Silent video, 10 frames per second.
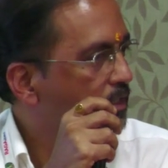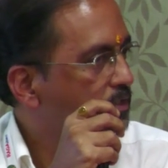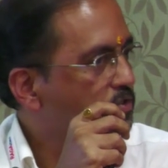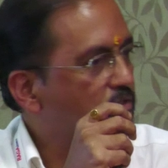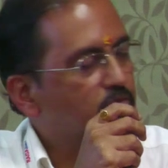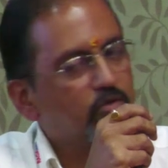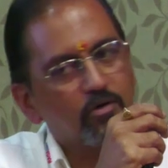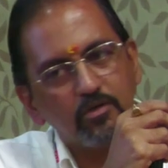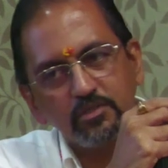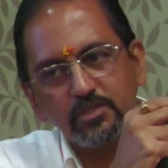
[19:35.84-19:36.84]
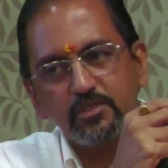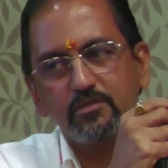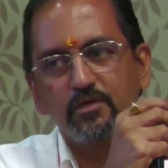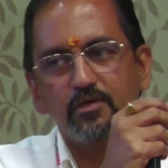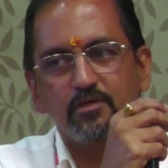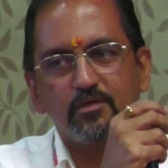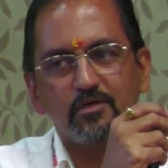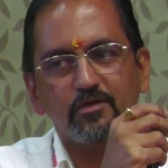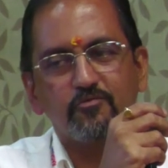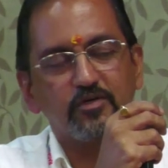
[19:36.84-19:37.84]
So don't,
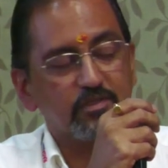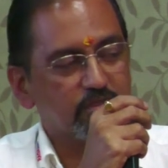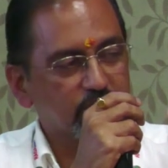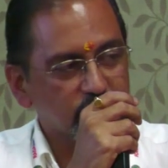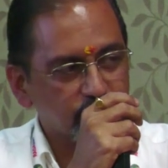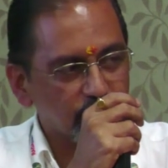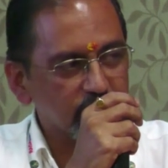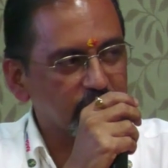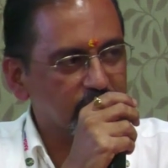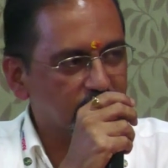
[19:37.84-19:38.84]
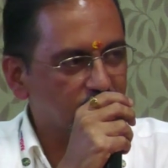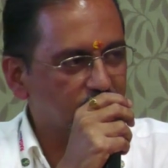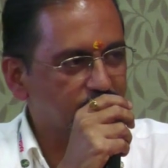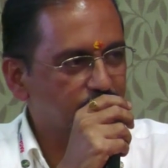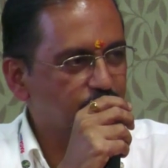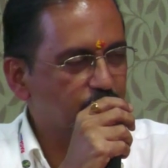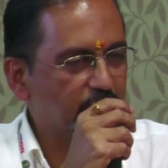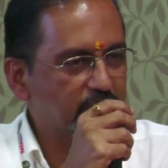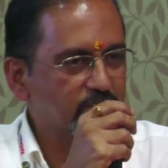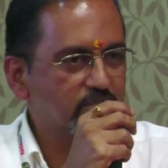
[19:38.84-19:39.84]
it is for the
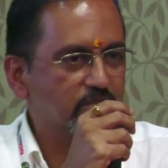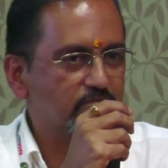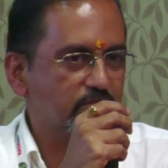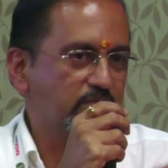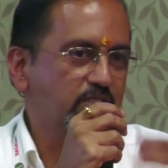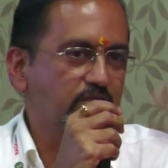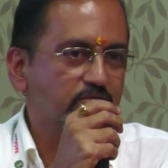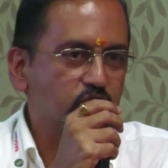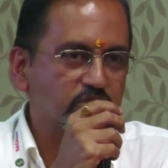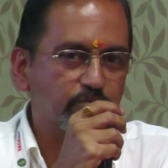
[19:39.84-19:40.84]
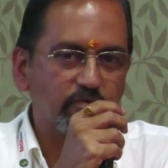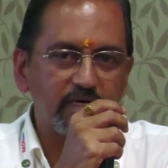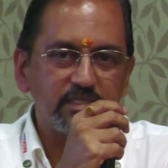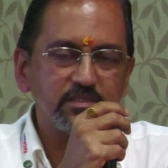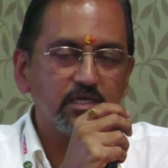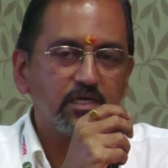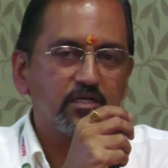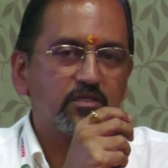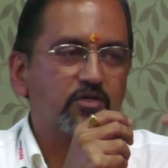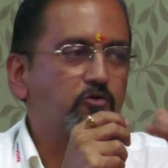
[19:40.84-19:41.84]
providers, the solution providers,
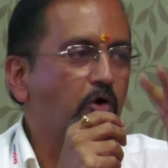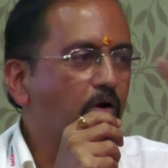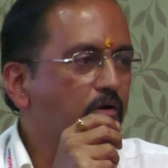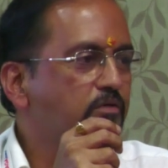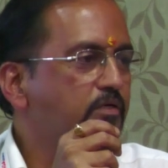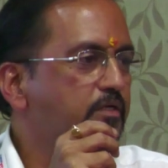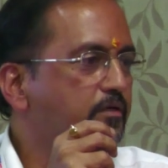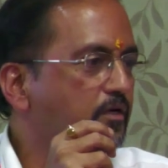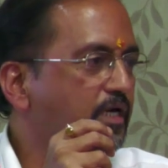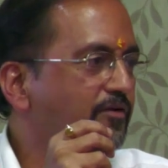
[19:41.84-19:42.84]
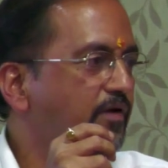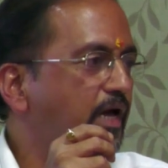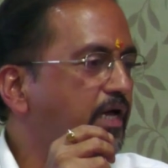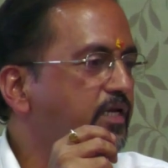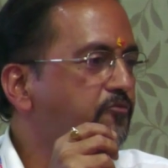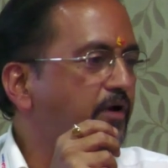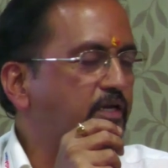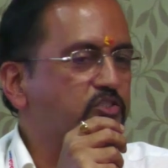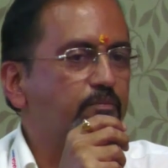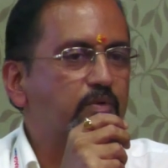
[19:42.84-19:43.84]
that don't give any
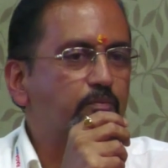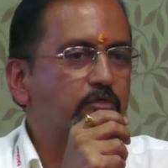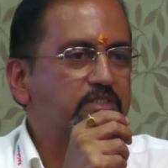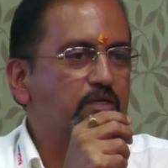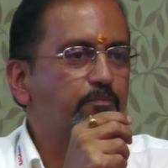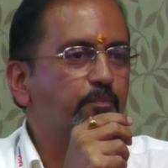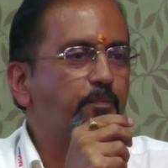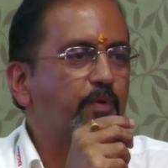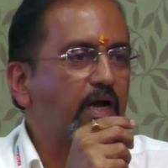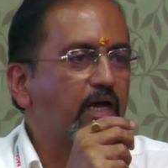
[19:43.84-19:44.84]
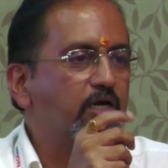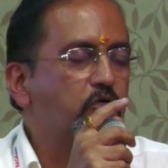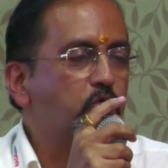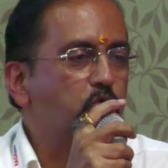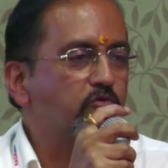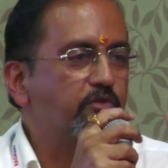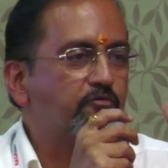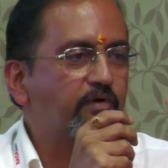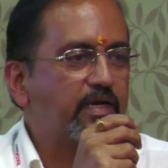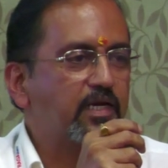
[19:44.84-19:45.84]
financial proposal prior to the
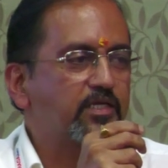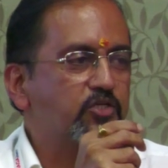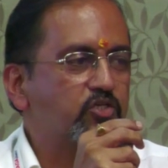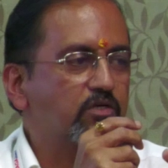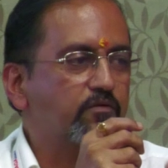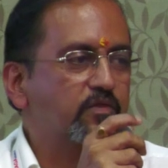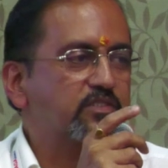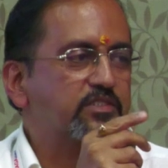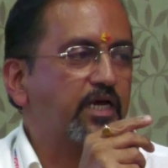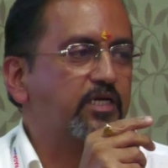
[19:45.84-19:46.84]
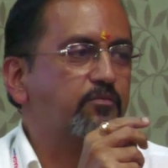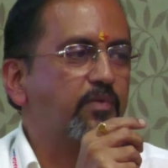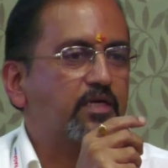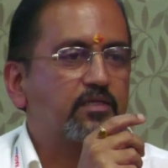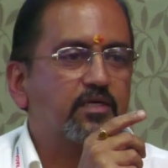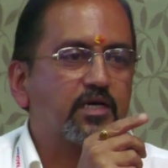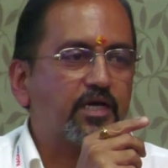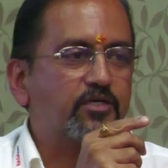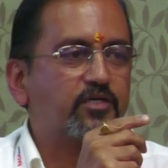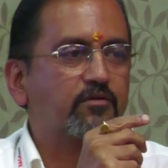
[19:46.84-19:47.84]
finalization of the site by the
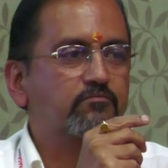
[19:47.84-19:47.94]
client.